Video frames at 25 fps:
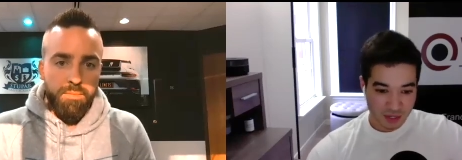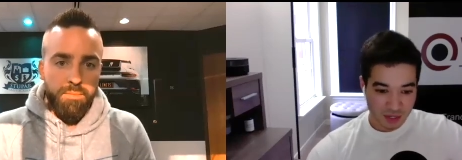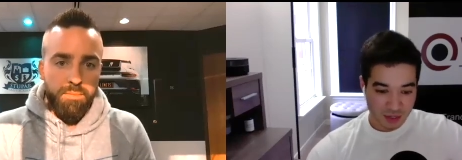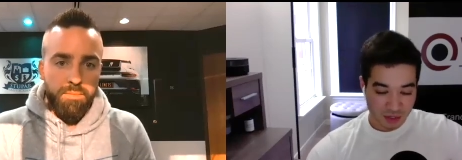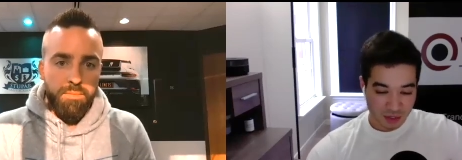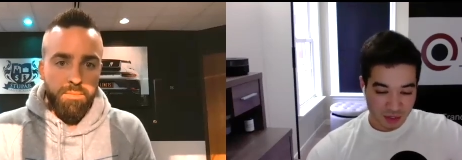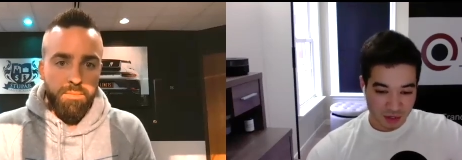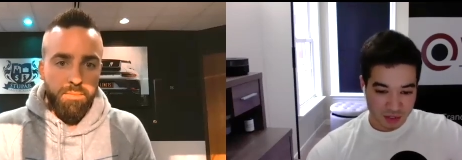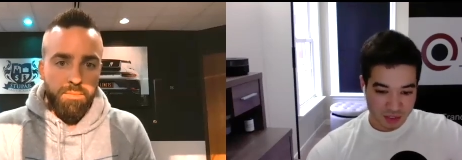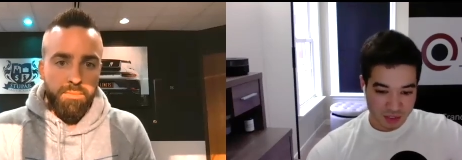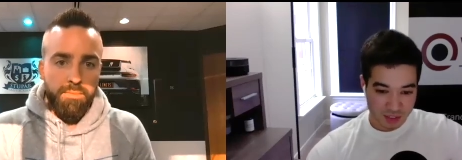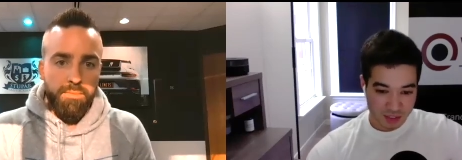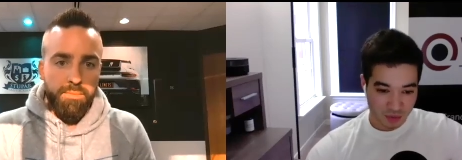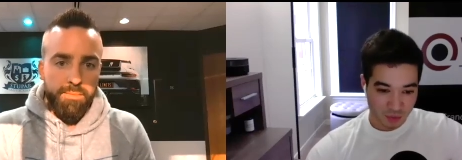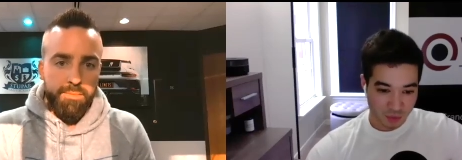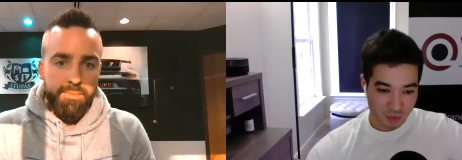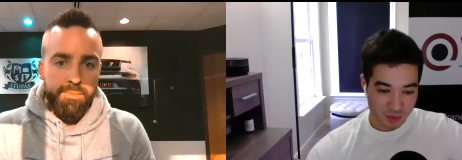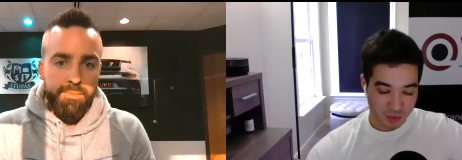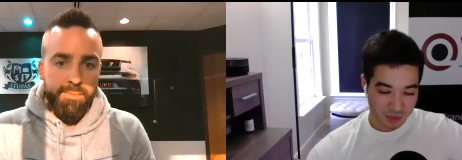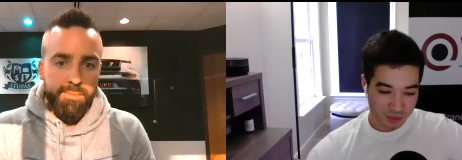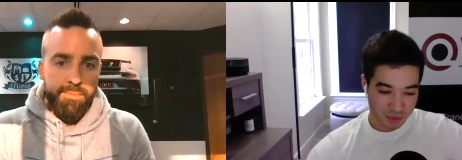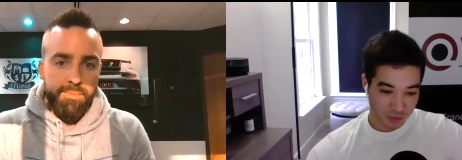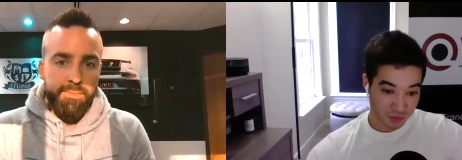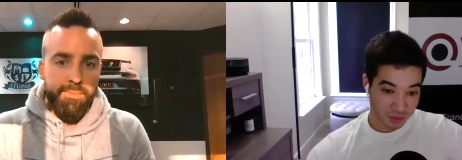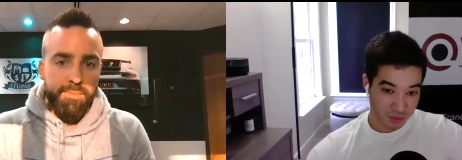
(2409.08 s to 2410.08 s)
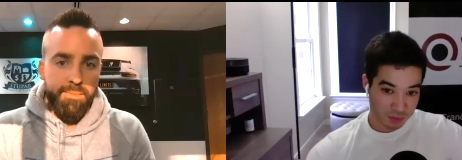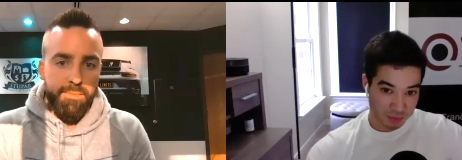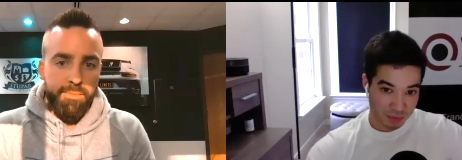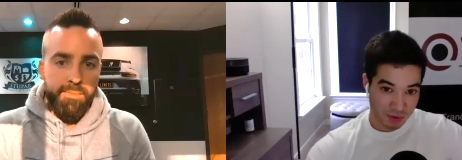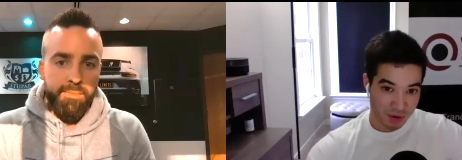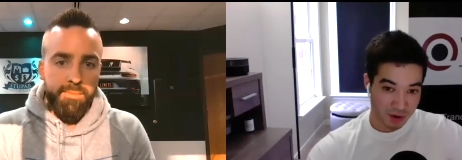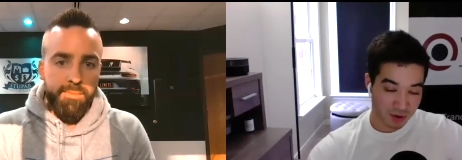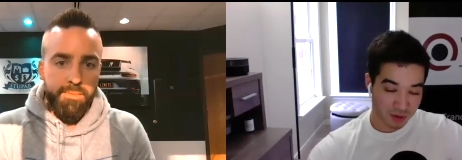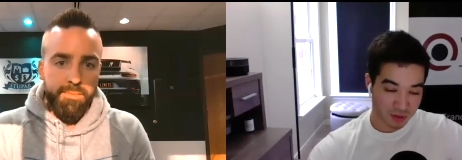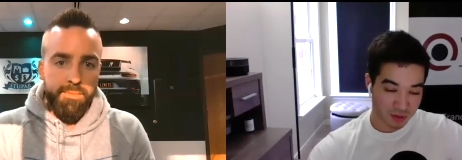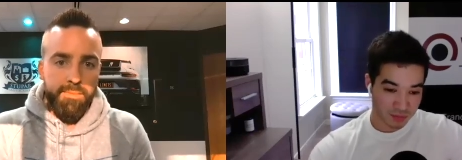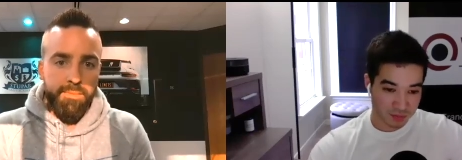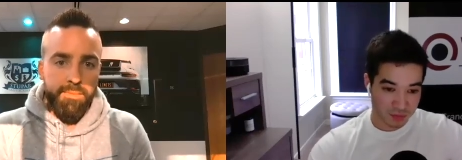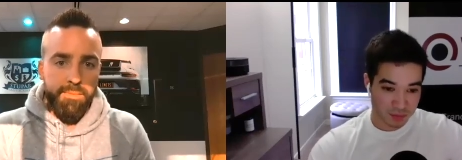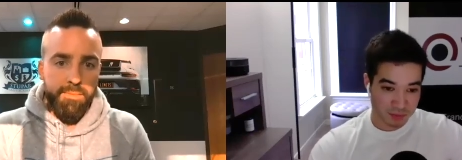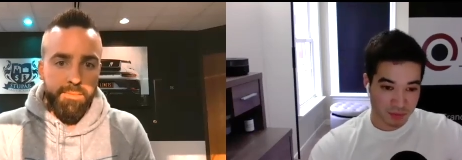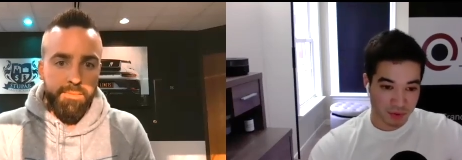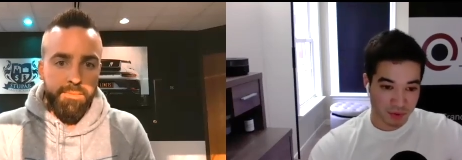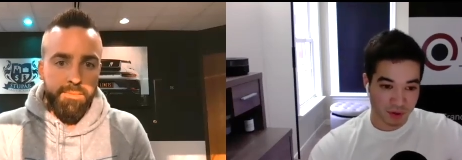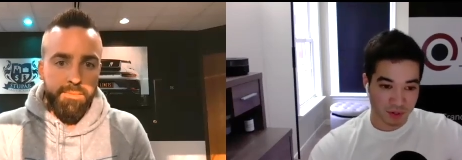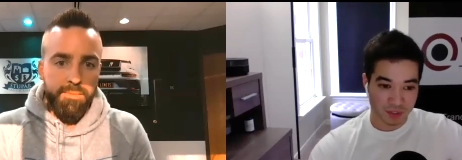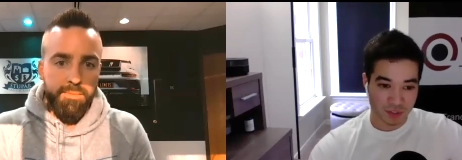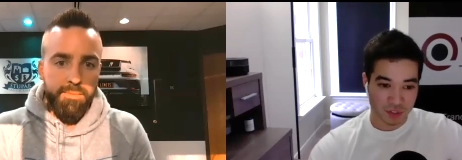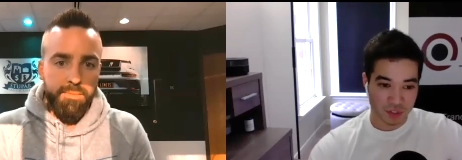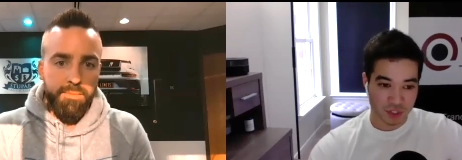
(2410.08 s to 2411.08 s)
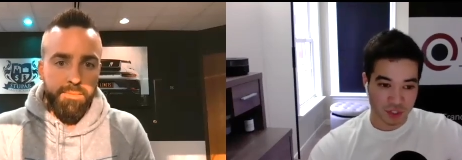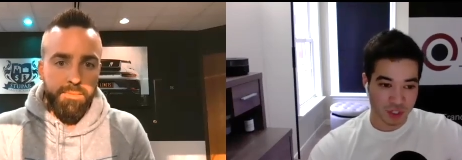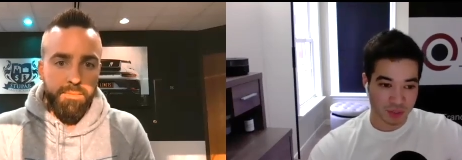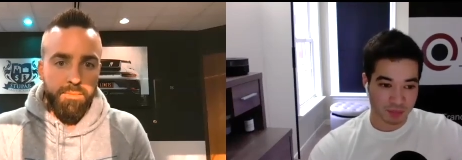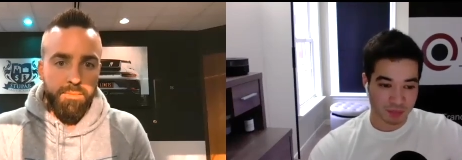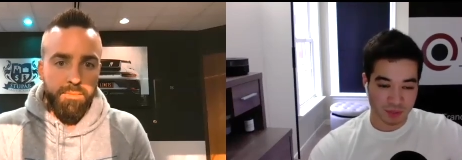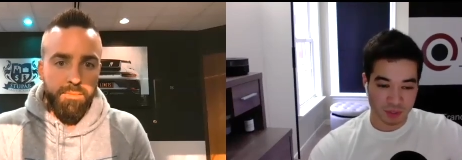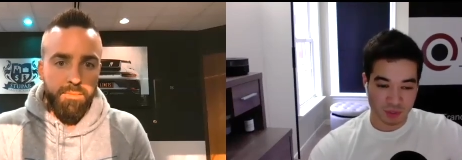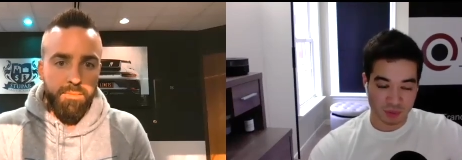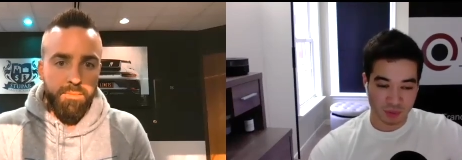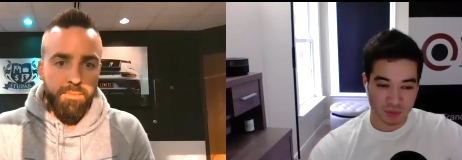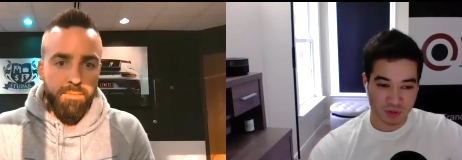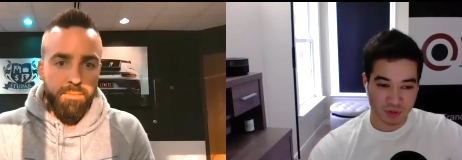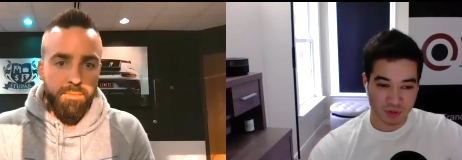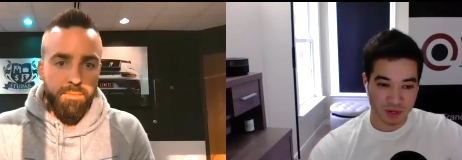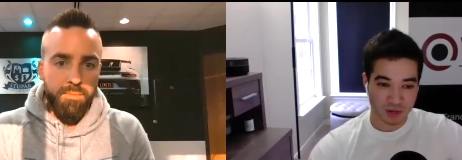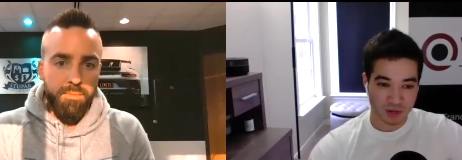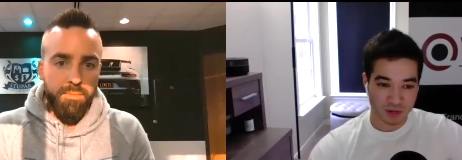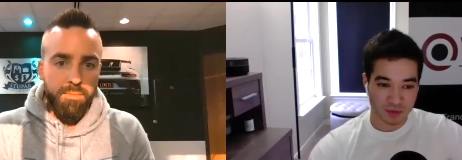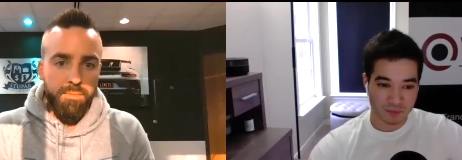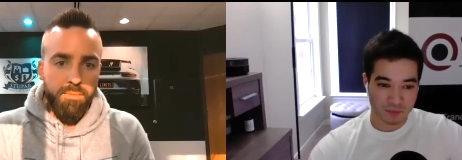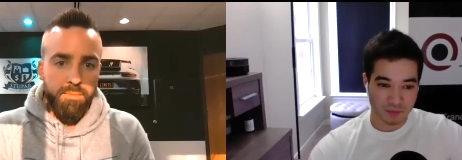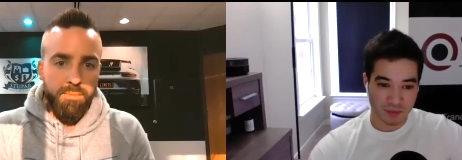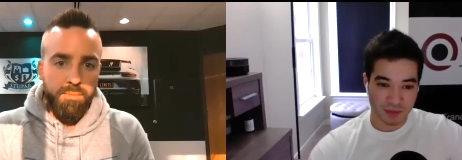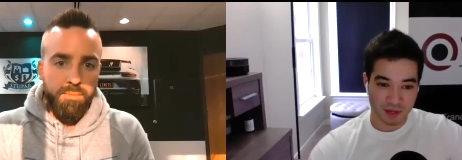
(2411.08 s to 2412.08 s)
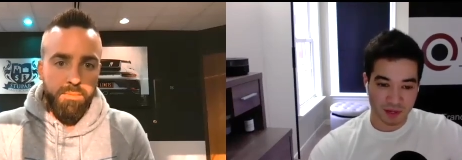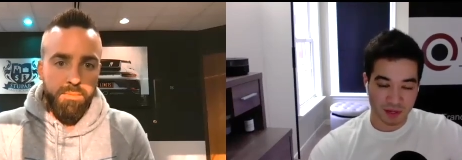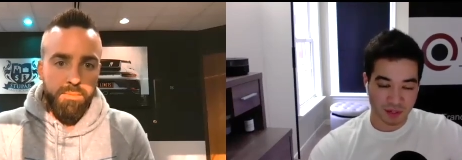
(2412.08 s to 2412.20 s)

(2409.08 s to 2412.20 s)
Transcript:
Speaker 1: consequently on the part of the partnership as well